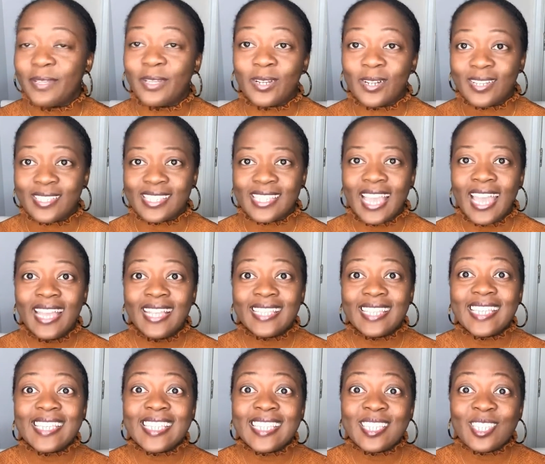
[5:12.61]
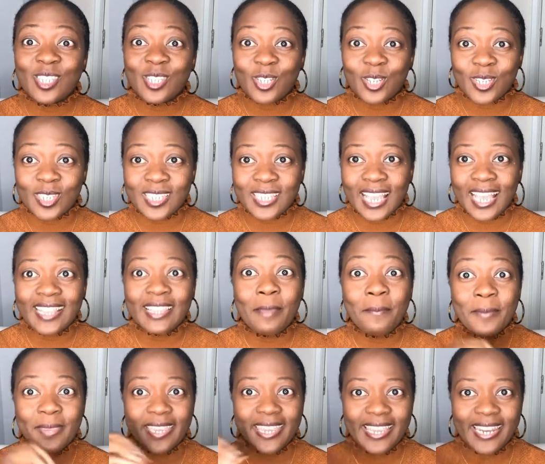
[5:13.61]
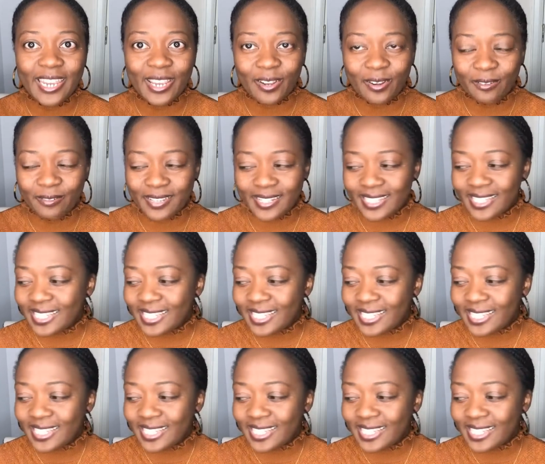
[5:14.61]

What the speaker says: because this is just the beginning of it.